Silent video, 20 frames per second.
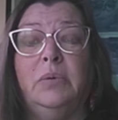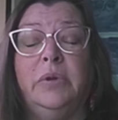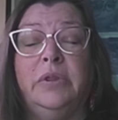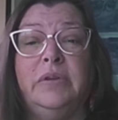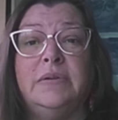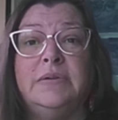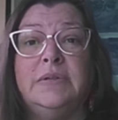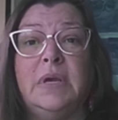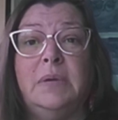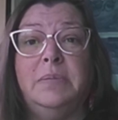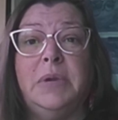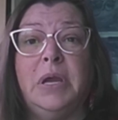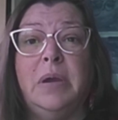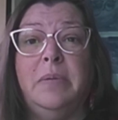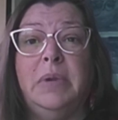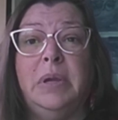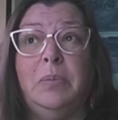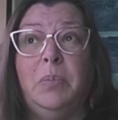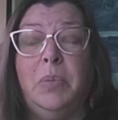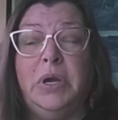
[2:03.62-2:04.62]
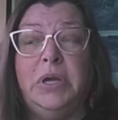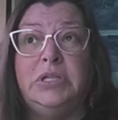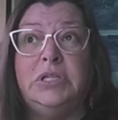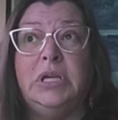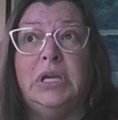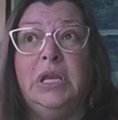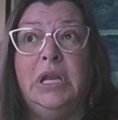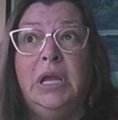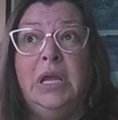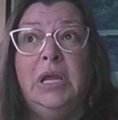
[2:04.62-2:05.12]
with this upcoming
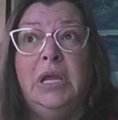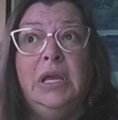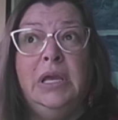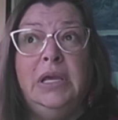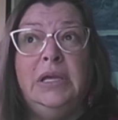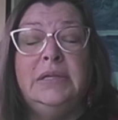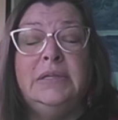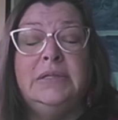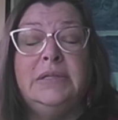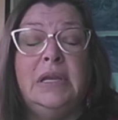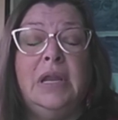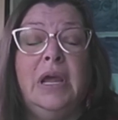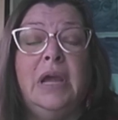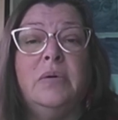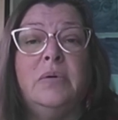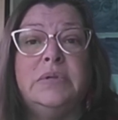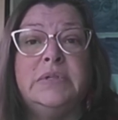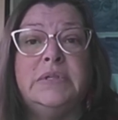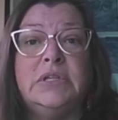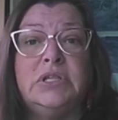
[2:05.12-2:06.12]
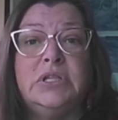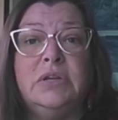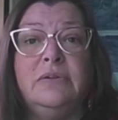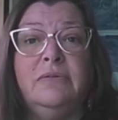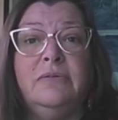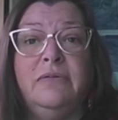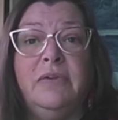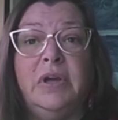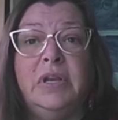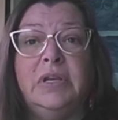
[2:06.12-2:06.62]
budget is an acquisition
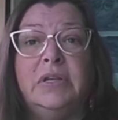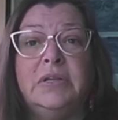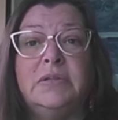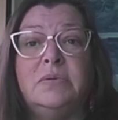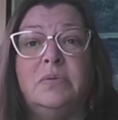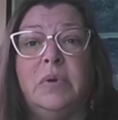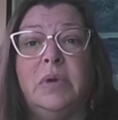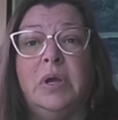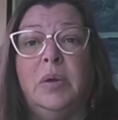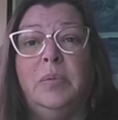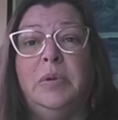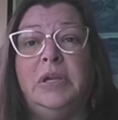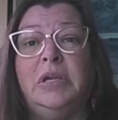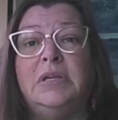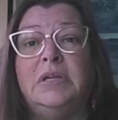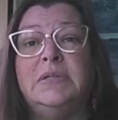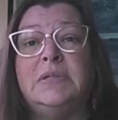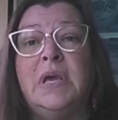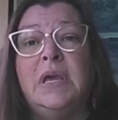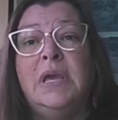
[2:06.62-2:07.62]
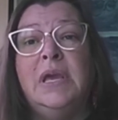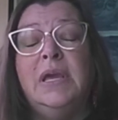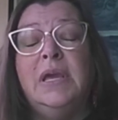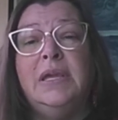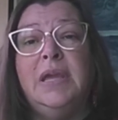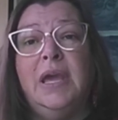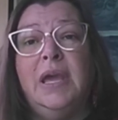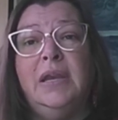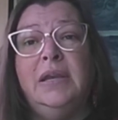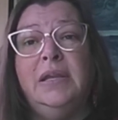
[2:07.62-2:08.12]
fund as well because
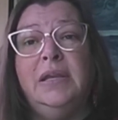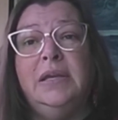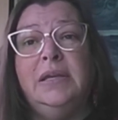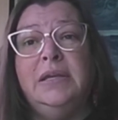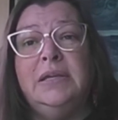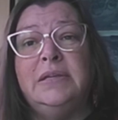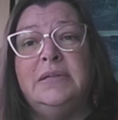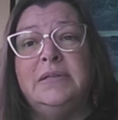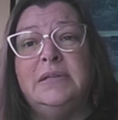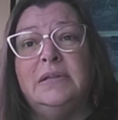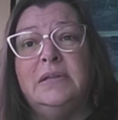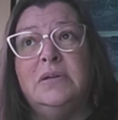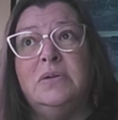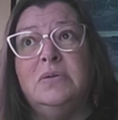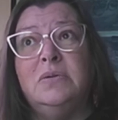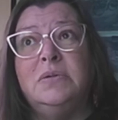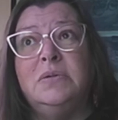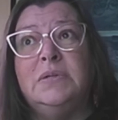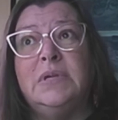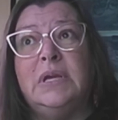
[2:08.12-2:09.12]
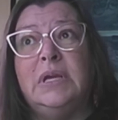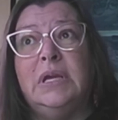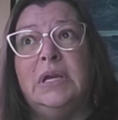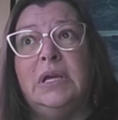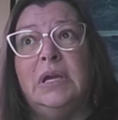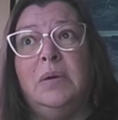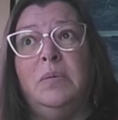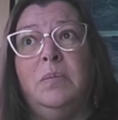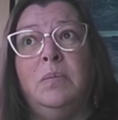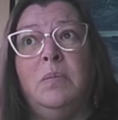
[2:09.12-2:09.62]
Canada is
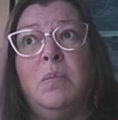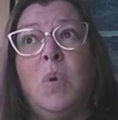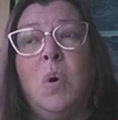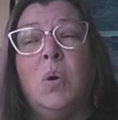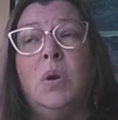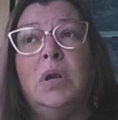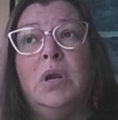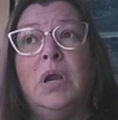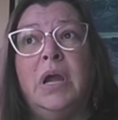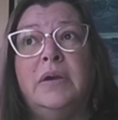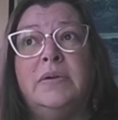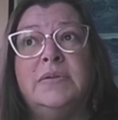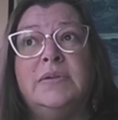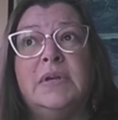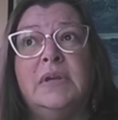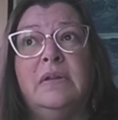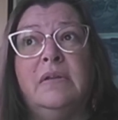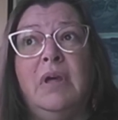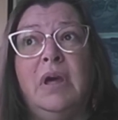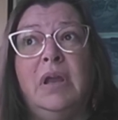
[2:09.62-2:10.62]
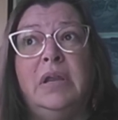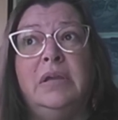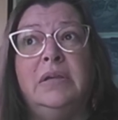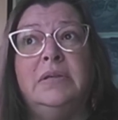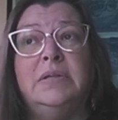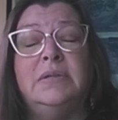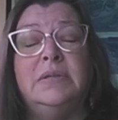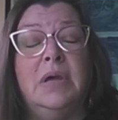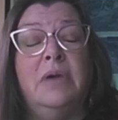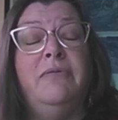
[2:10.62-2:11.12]
losing more housing that
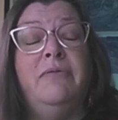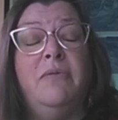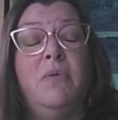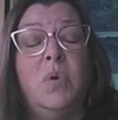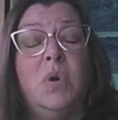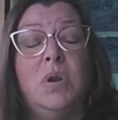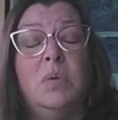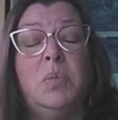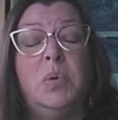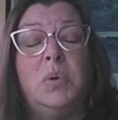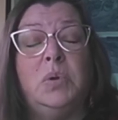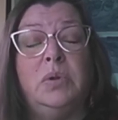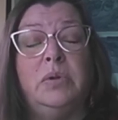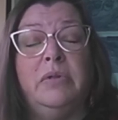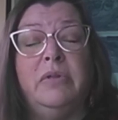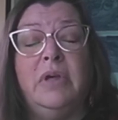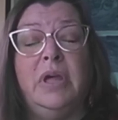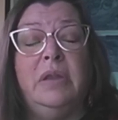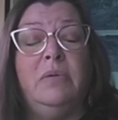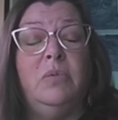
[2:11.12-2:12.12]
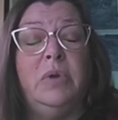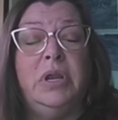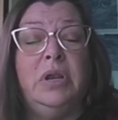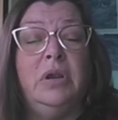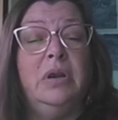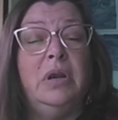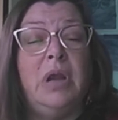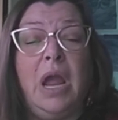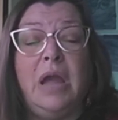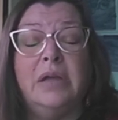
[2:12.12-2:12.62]
is affordable than we
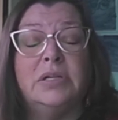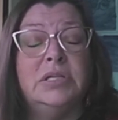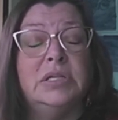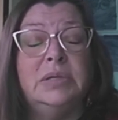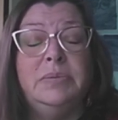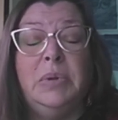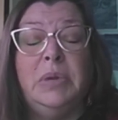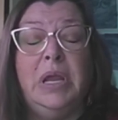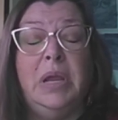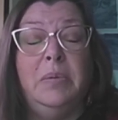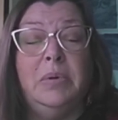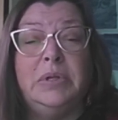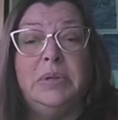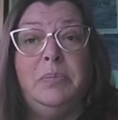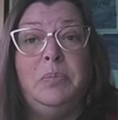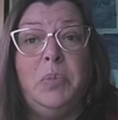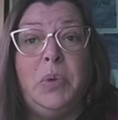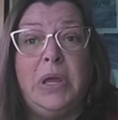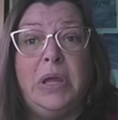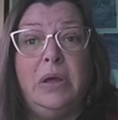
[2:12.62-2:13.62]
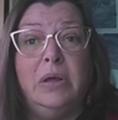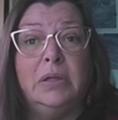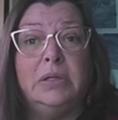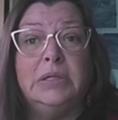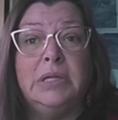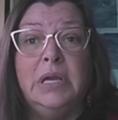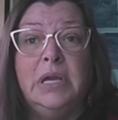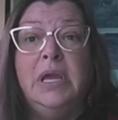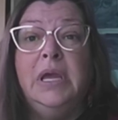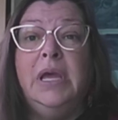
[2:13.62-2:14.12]
are actually been able to
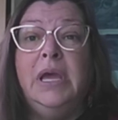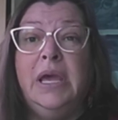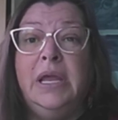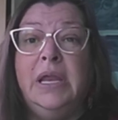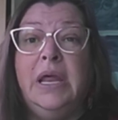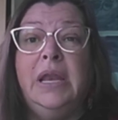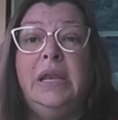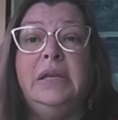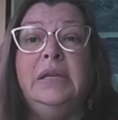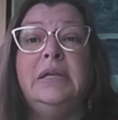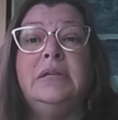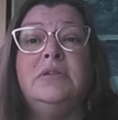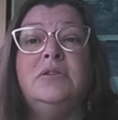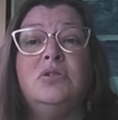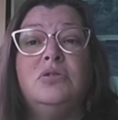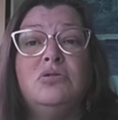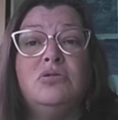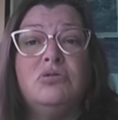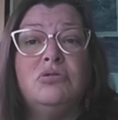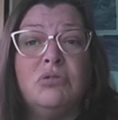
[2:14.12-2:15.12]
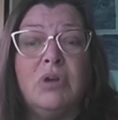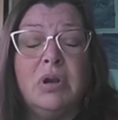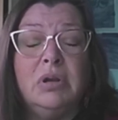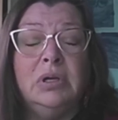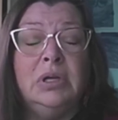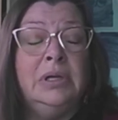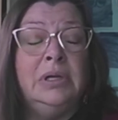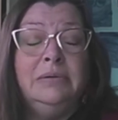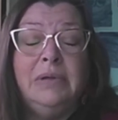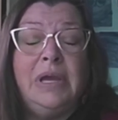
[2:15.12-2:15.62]
build and at an astro-
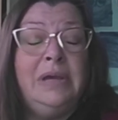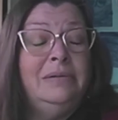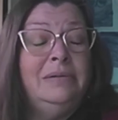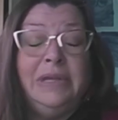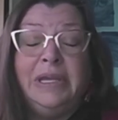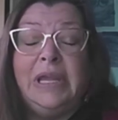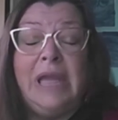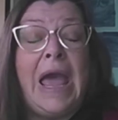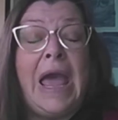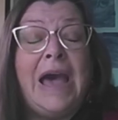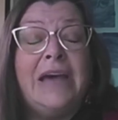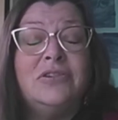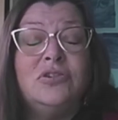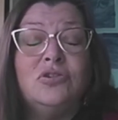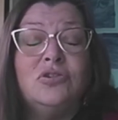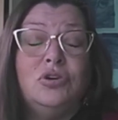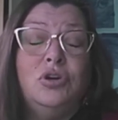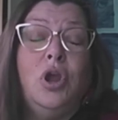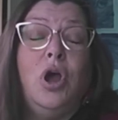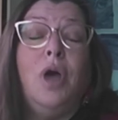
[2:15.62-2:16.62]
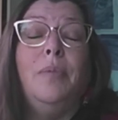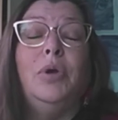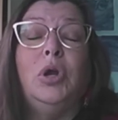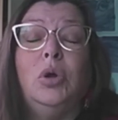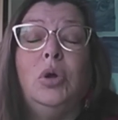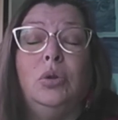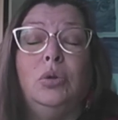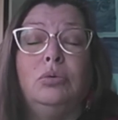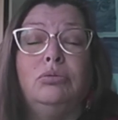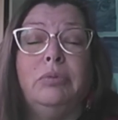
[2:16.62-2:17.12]
uh, uh, like
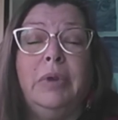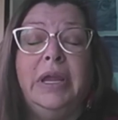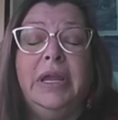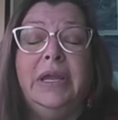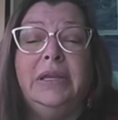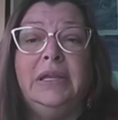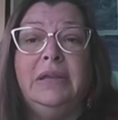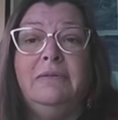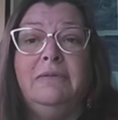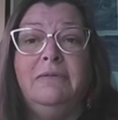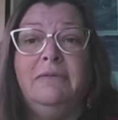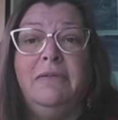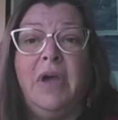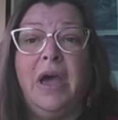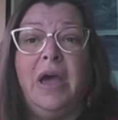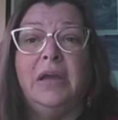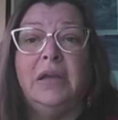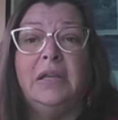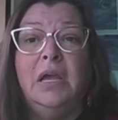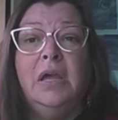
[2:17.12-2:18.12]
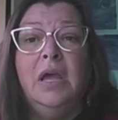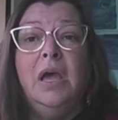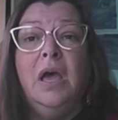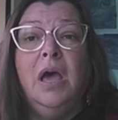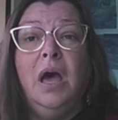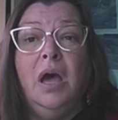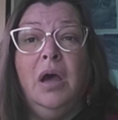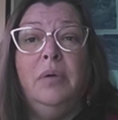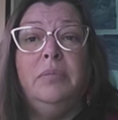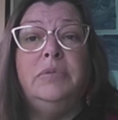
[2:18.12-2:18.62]
astronomical rate in fact
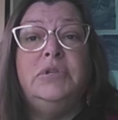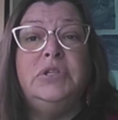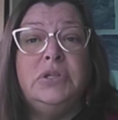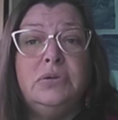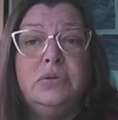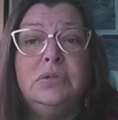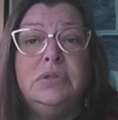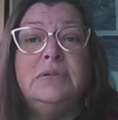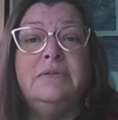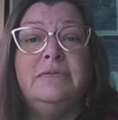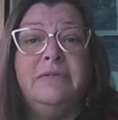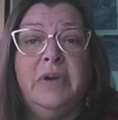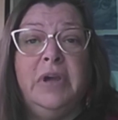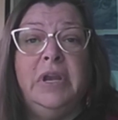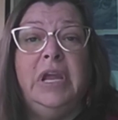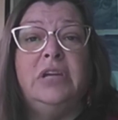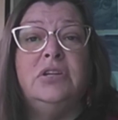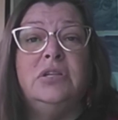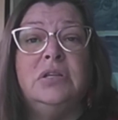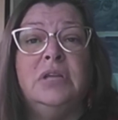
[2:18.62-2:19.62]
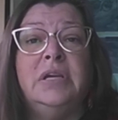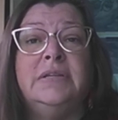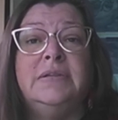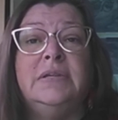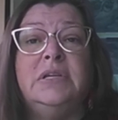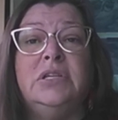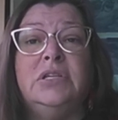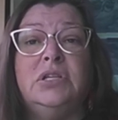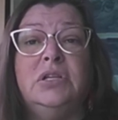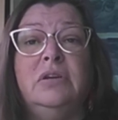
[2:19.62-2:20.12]
um, due to
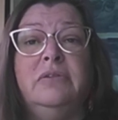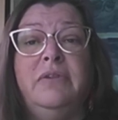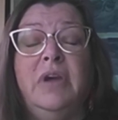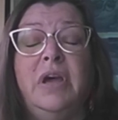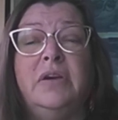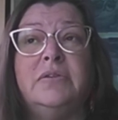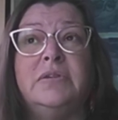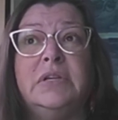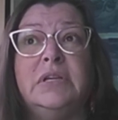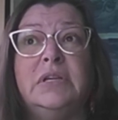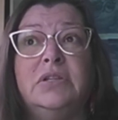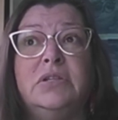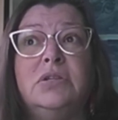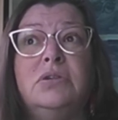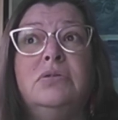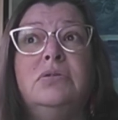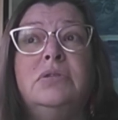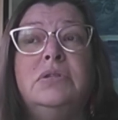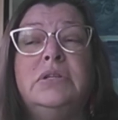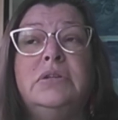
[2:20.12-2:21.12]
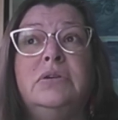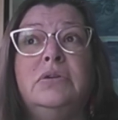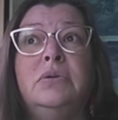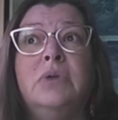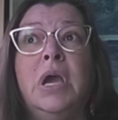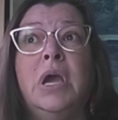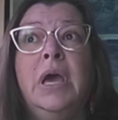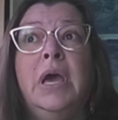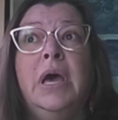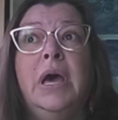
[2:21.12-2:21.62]
financialization of housing due to
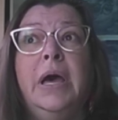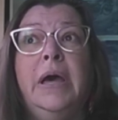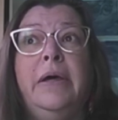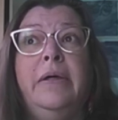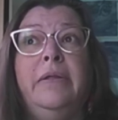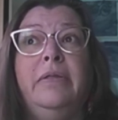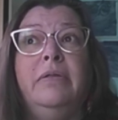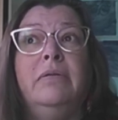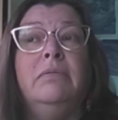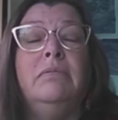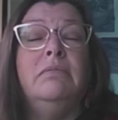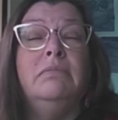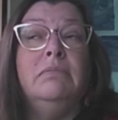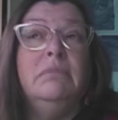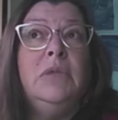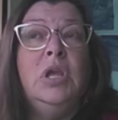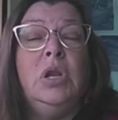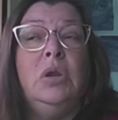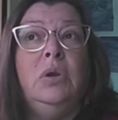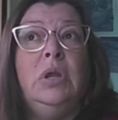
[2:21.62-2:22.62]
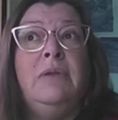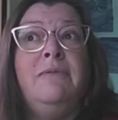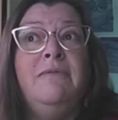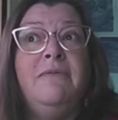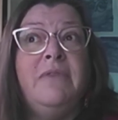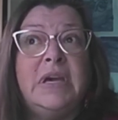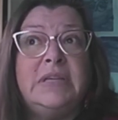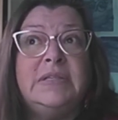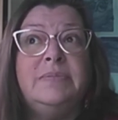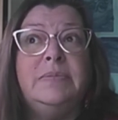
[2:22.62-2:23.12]
uh, you know
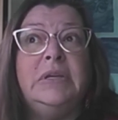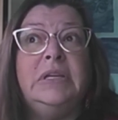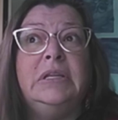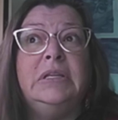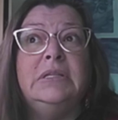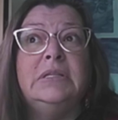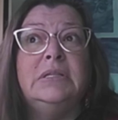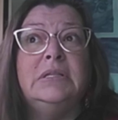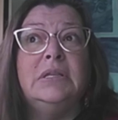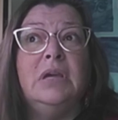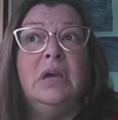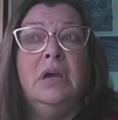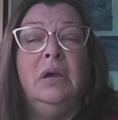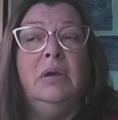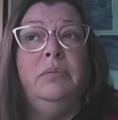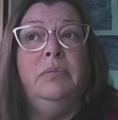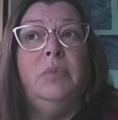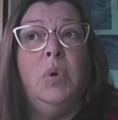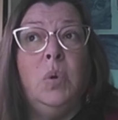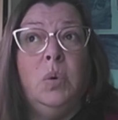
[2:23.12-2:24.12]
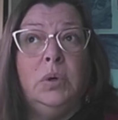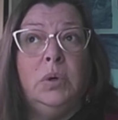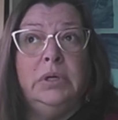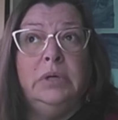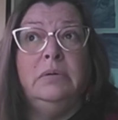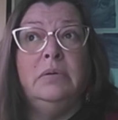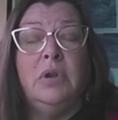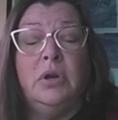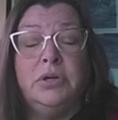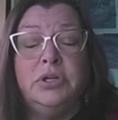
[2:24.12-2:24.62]
investment um,
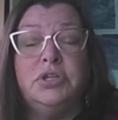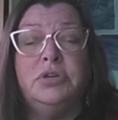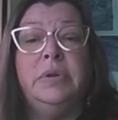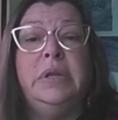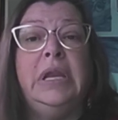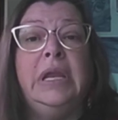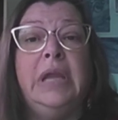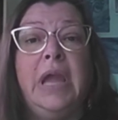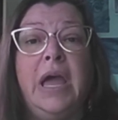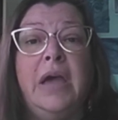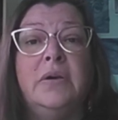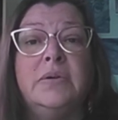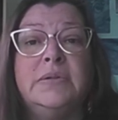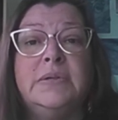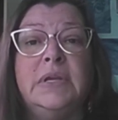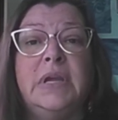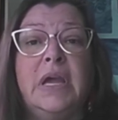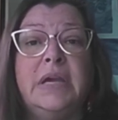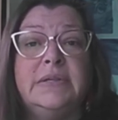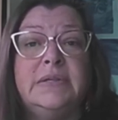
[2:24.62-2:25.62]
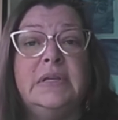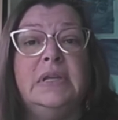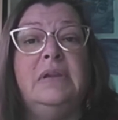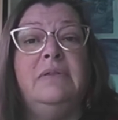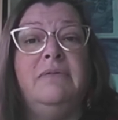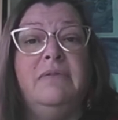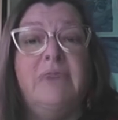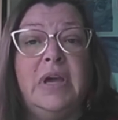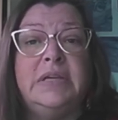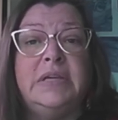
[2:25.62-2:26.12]
or are treating housing as an
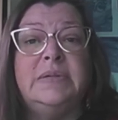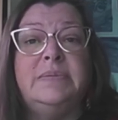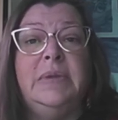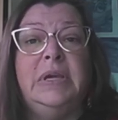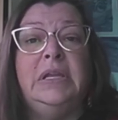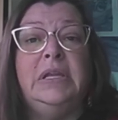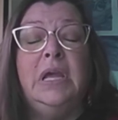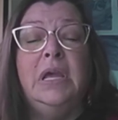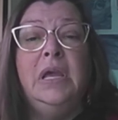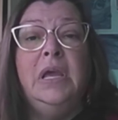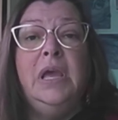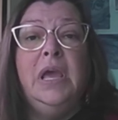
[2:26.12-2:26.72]
investment.